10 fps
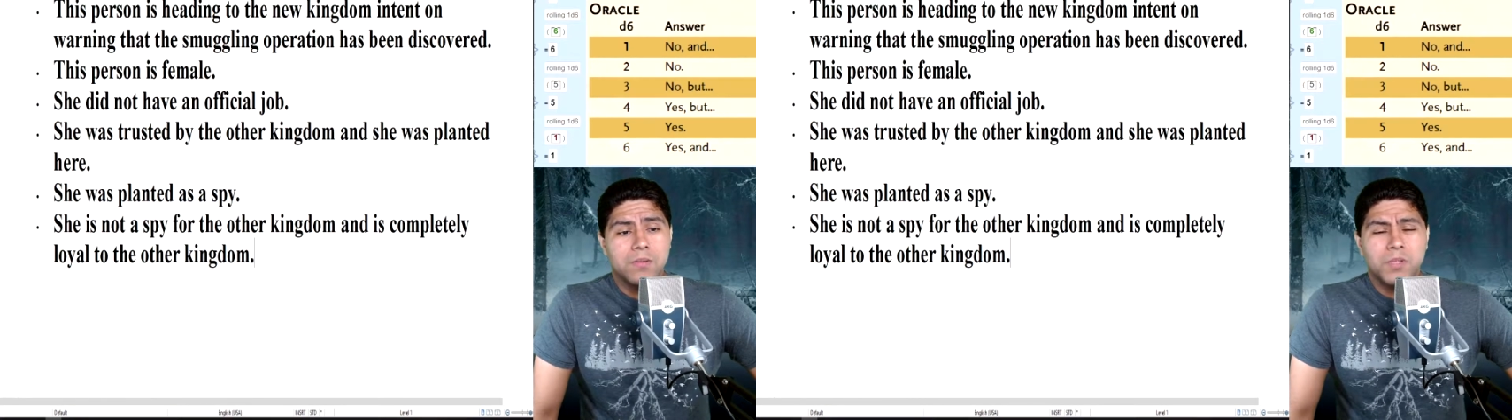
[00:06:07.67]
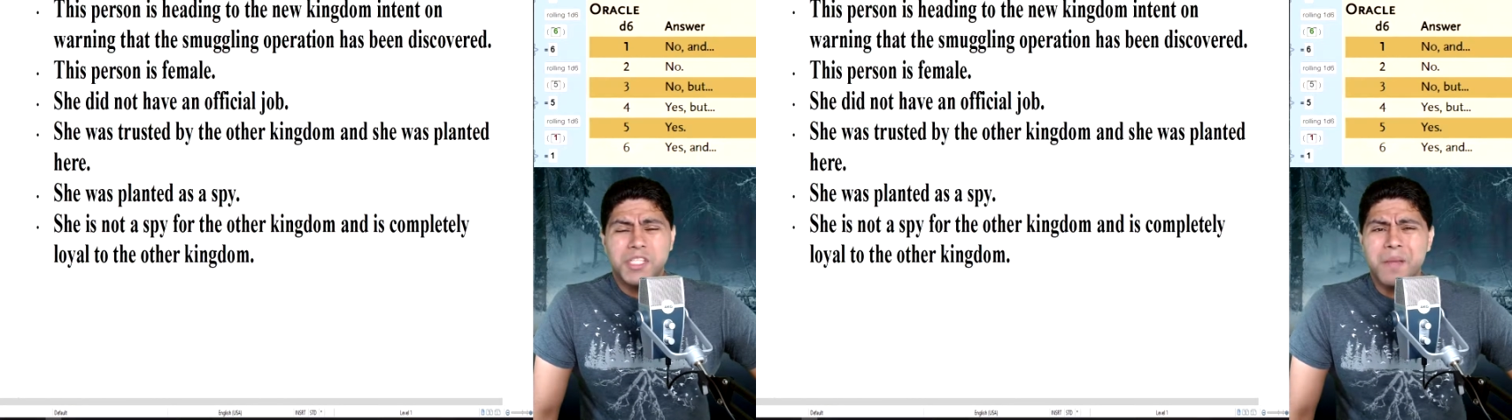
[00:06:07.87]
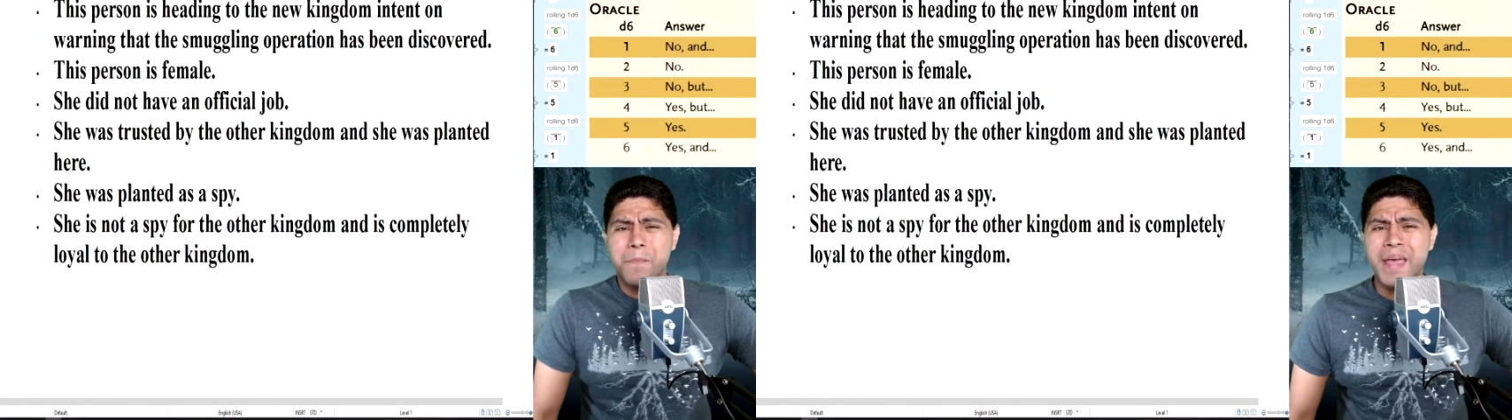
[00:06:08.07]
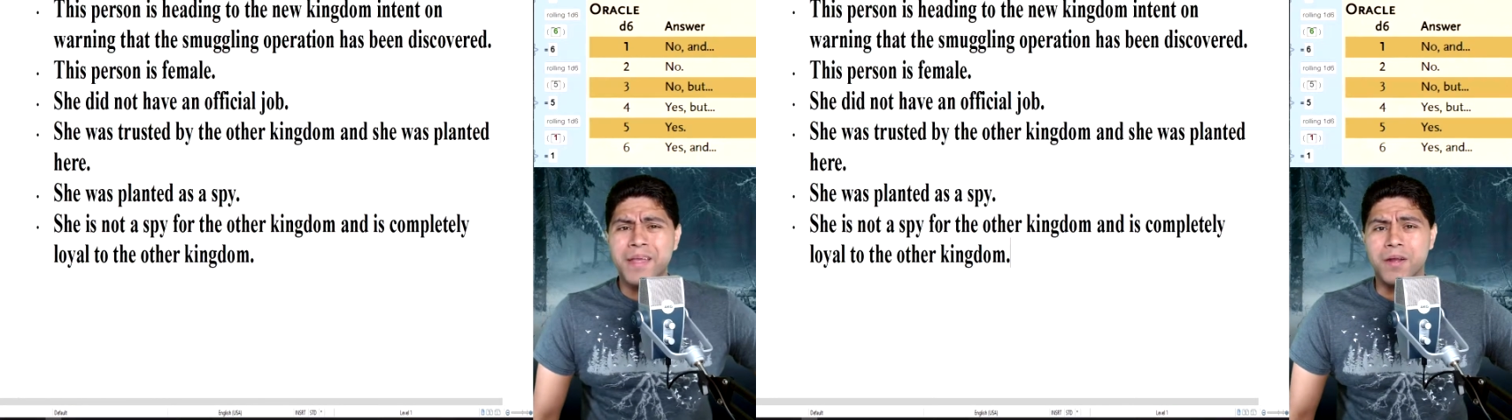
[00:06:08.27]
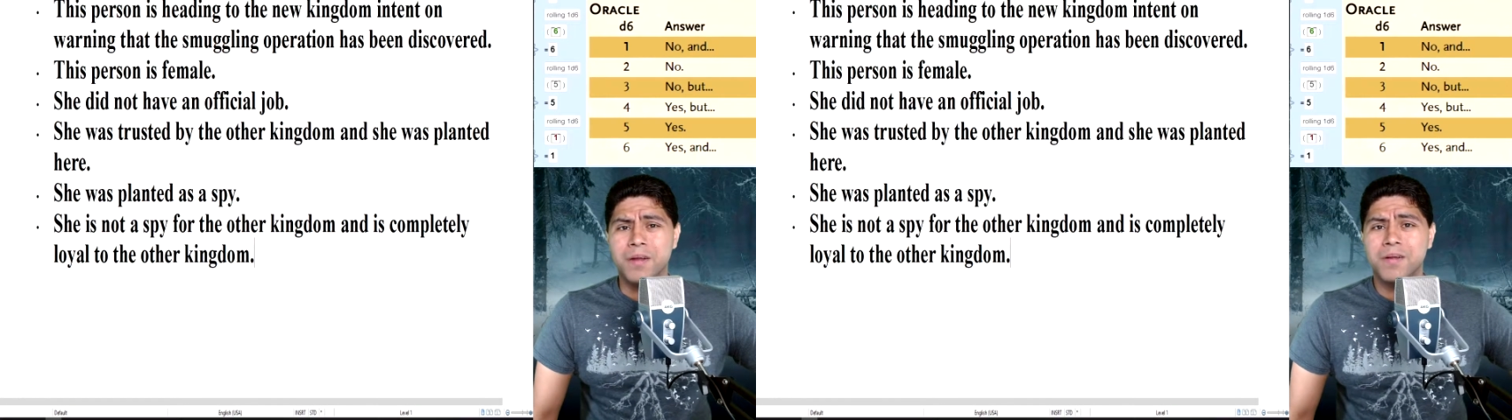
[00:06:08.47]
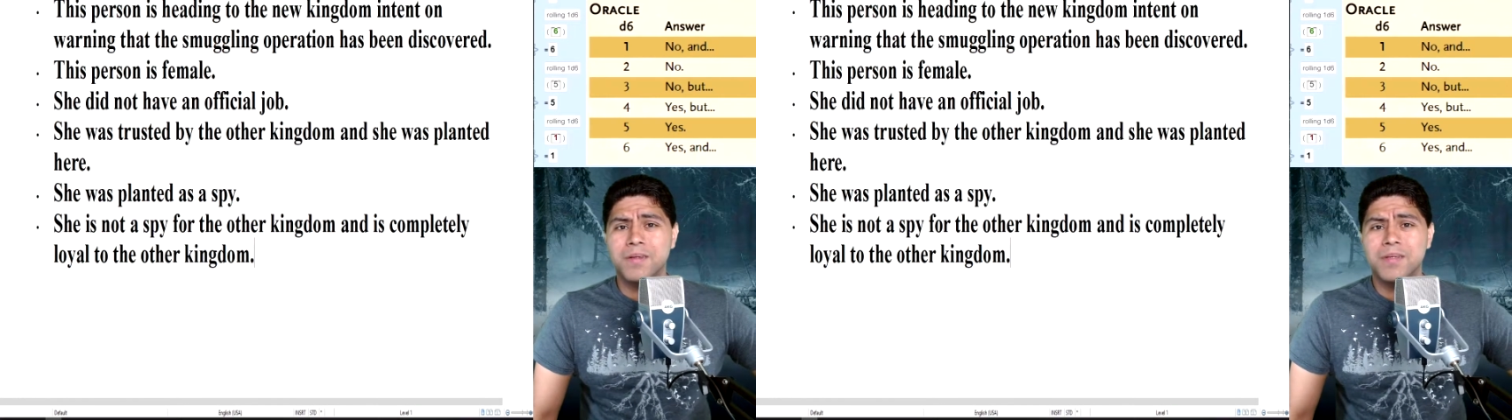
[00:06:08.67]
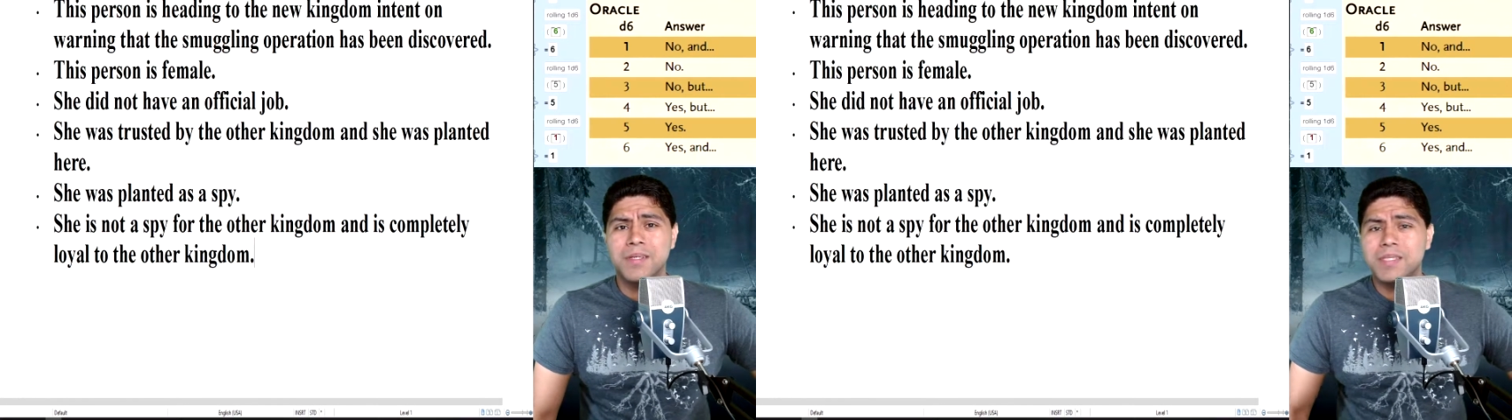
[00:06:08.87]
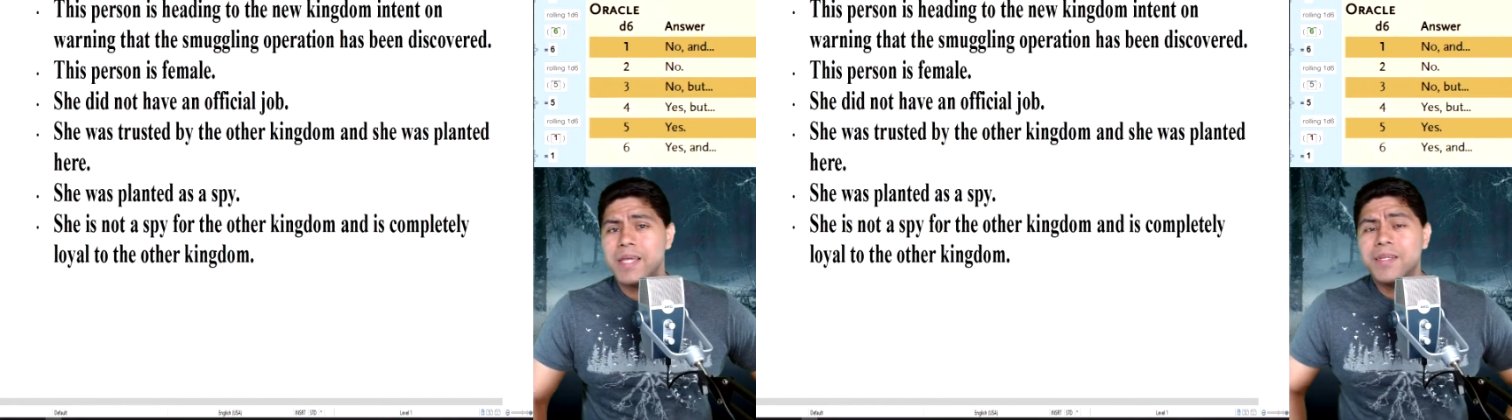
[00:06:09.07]
Was she a beggar?
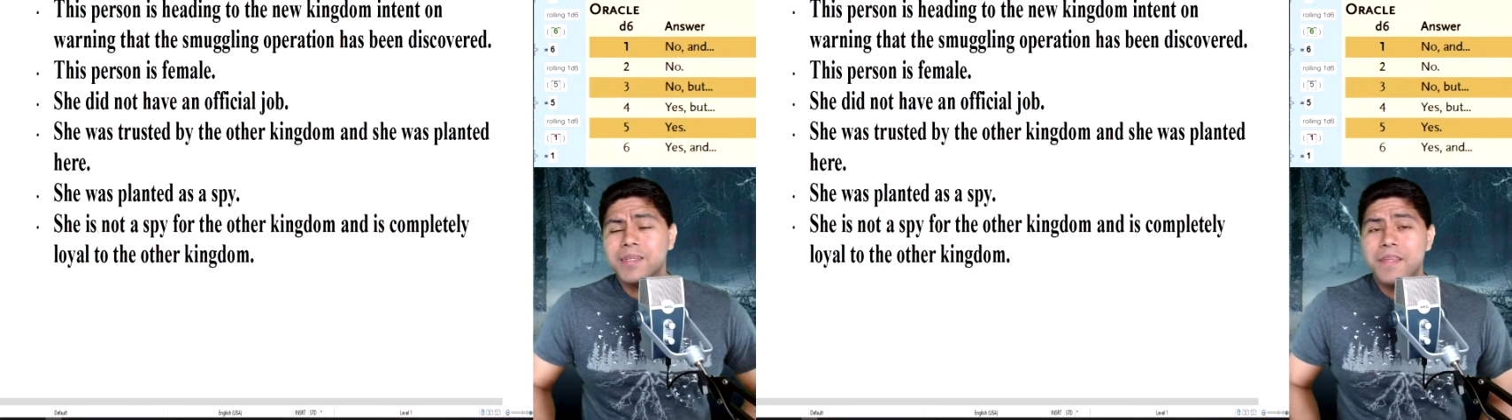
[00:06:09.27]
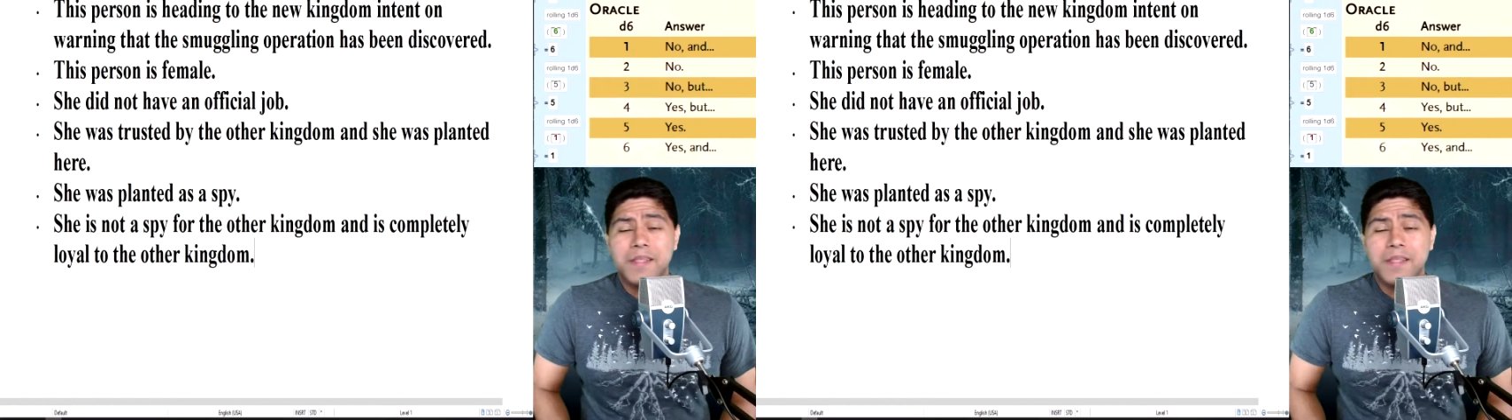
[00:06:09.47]
Technically